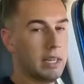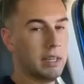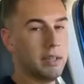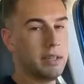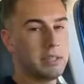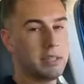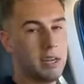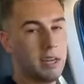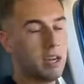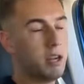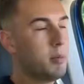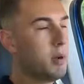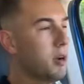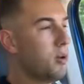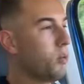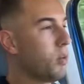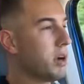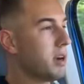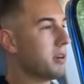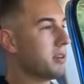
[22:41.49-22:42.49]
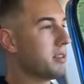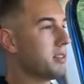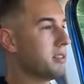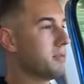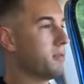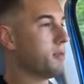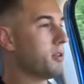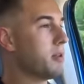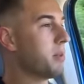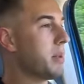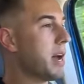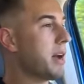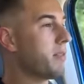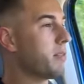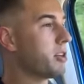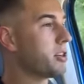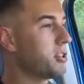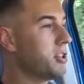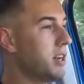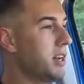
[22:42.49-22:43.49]
Now, let's talk about where this Ford
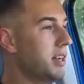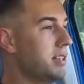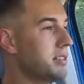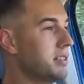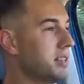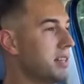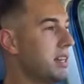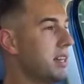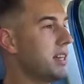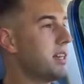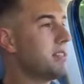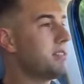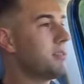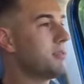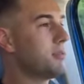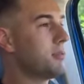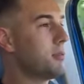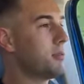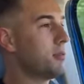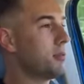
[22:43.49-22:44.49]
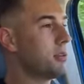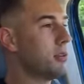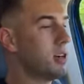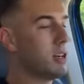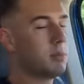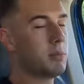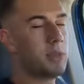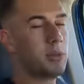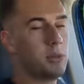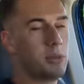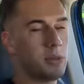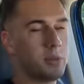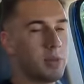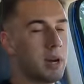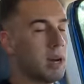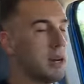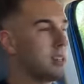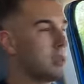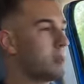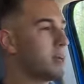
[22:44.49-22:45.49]
Maverick shines, and that is the fuel economy or the
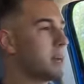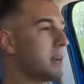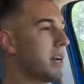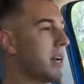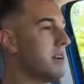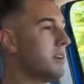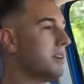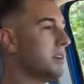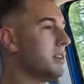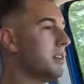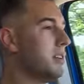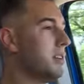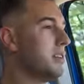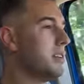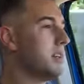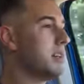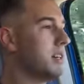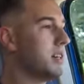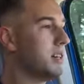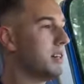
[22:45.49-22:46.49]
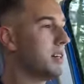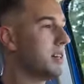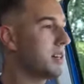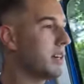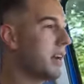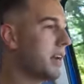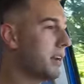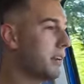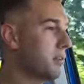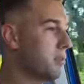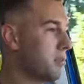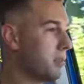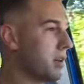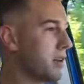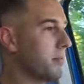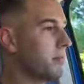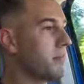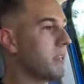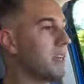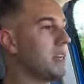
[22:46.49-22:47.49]
miles per gallon uh,
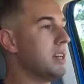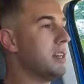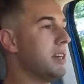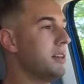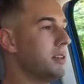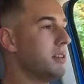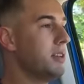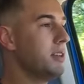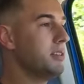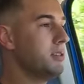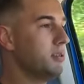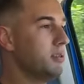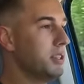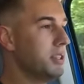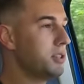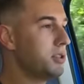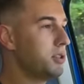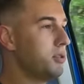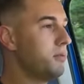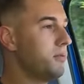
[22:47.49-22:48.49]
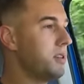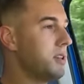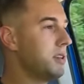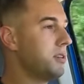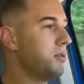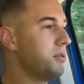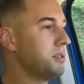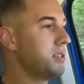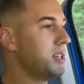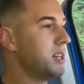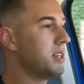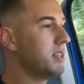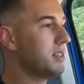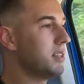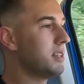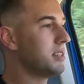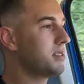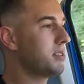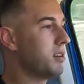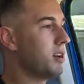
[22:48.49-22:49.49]
category. Now there is only two vehicles in
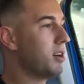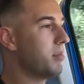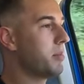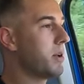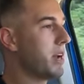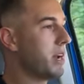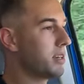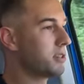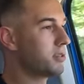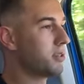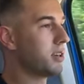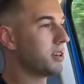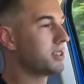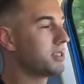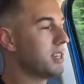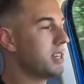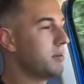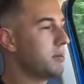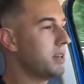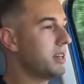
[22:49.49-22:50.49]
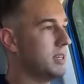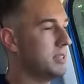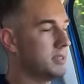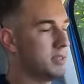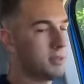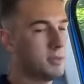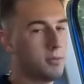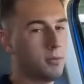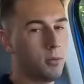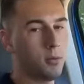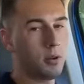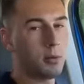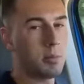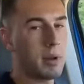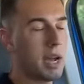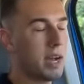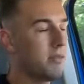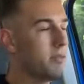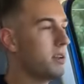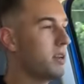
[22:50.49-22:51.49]
this compact truck segment. It's this Ford
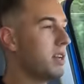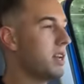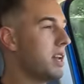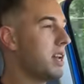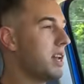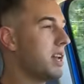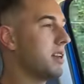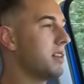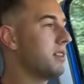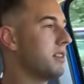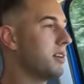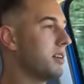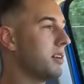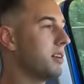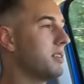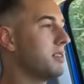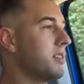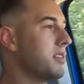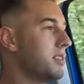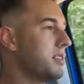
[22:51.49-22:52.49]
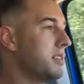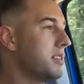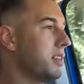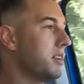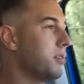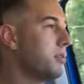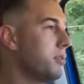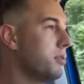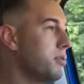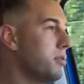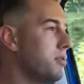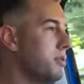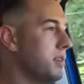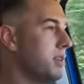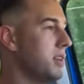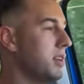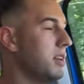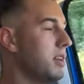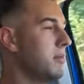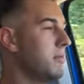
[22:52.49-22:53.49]
Maverick and the Hyundai Santa Cruz.
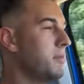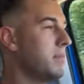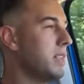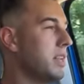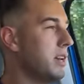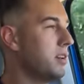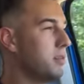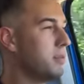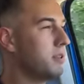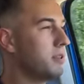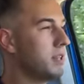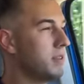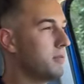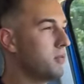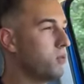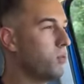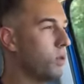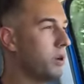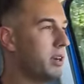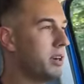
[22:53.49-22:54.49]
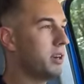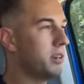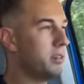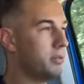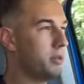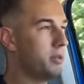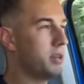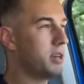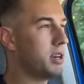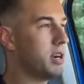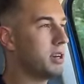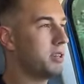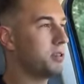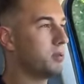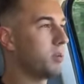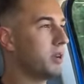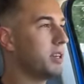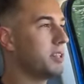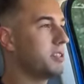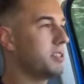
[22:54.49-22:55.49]
Now, if you wanted to throw the Honda
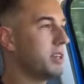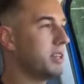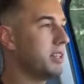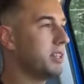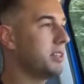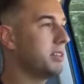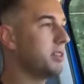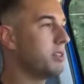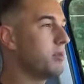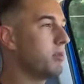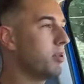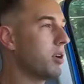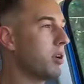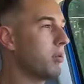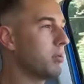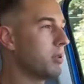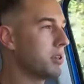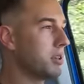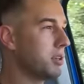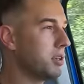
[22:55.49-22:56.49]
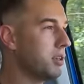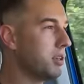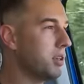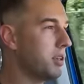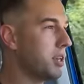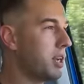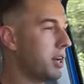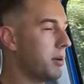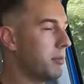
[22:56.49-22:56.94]
Ridgeline in there, you probably could,